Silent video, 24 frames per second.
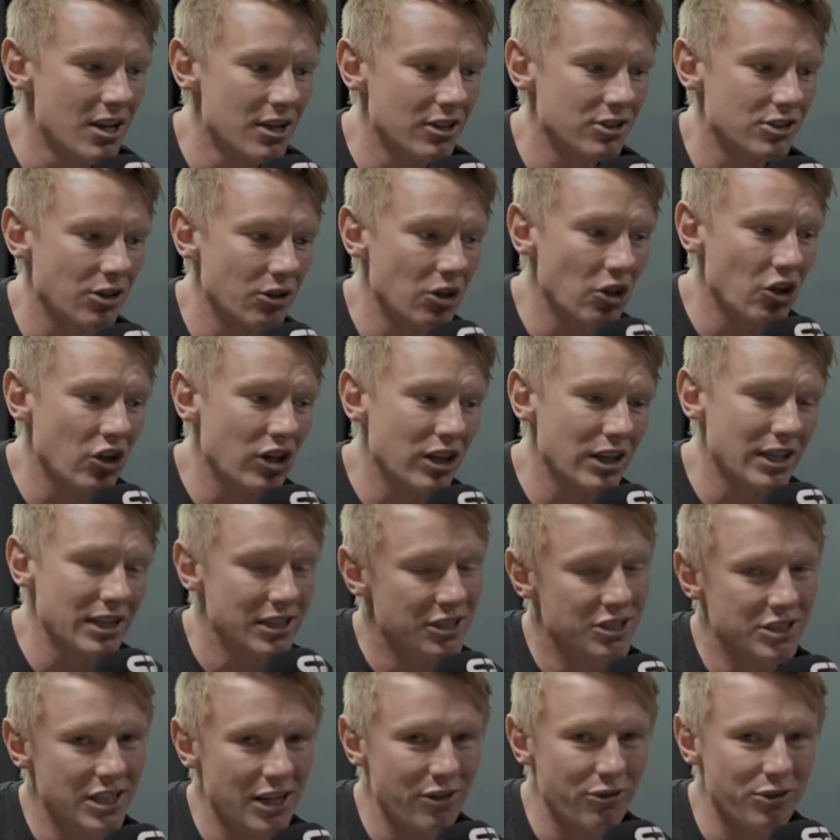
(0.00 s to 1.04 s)
So luckily,
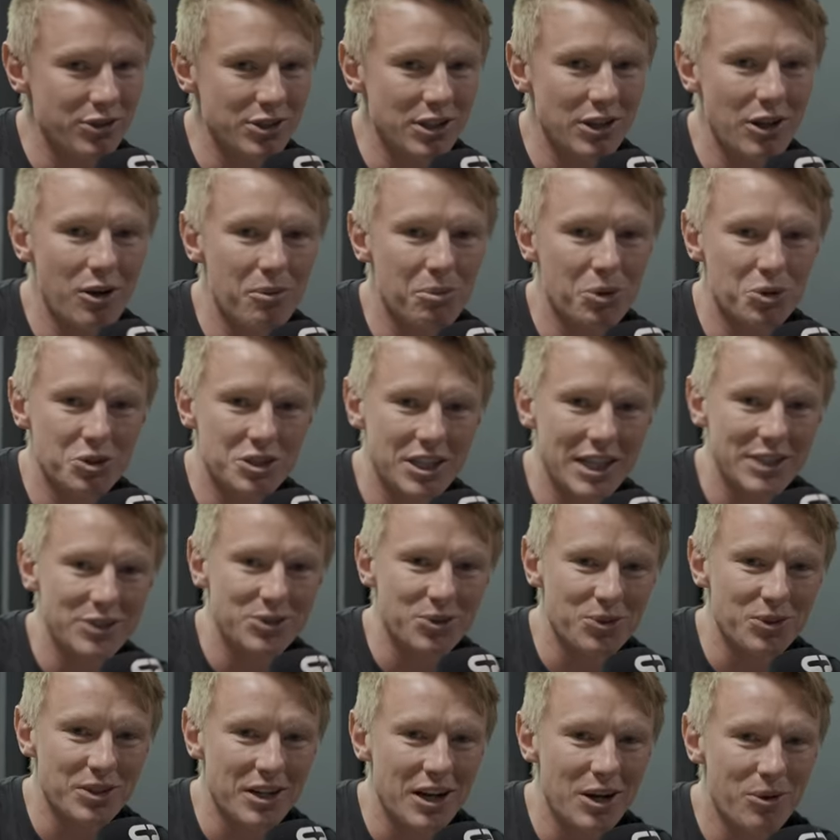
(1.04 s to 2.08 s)
Jeff was a lot more
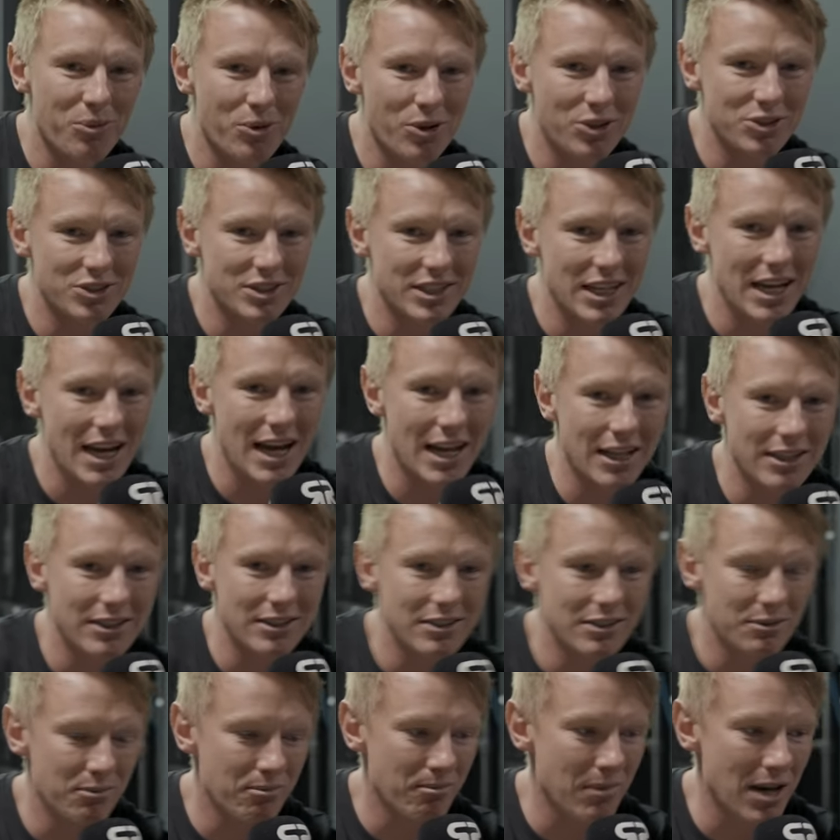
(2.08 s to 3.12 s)
gentle than I was
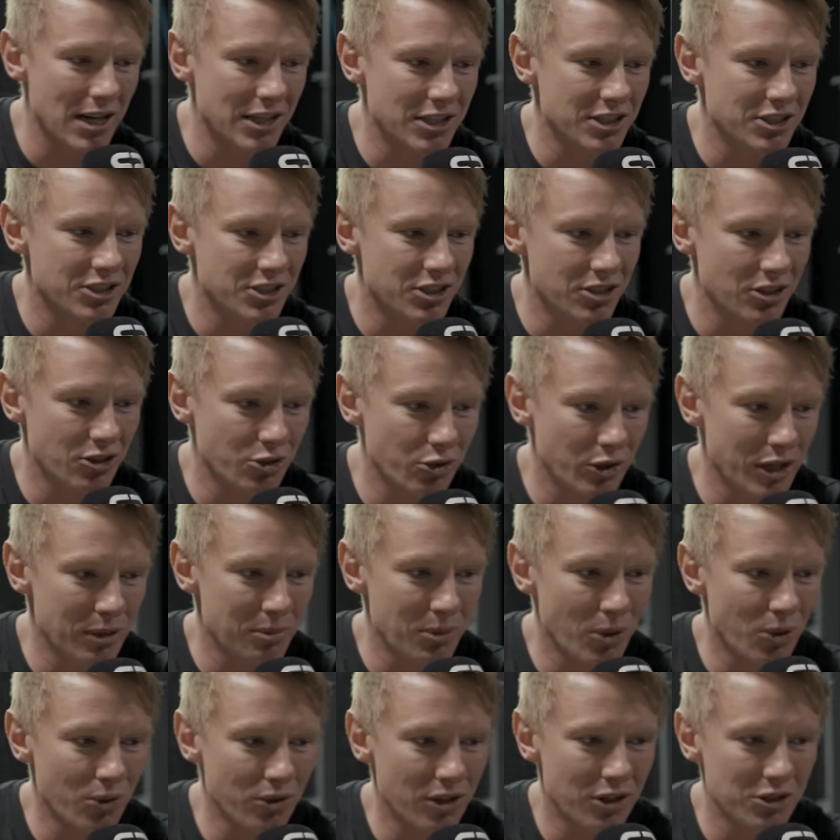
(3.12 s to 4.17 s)
and managed to
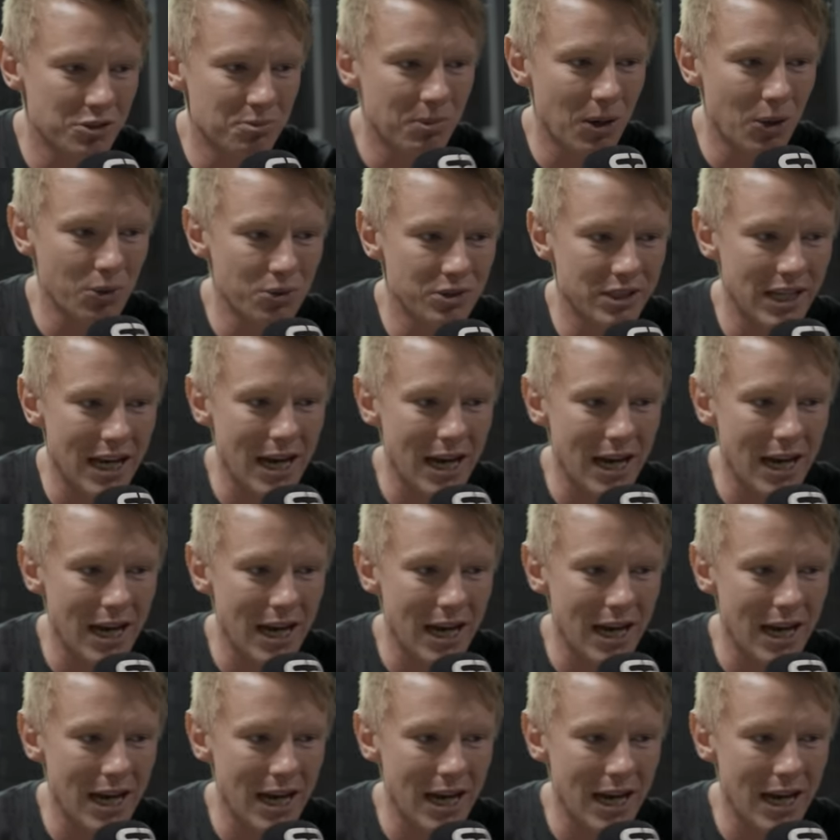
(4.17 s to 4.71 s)
creep all those bolts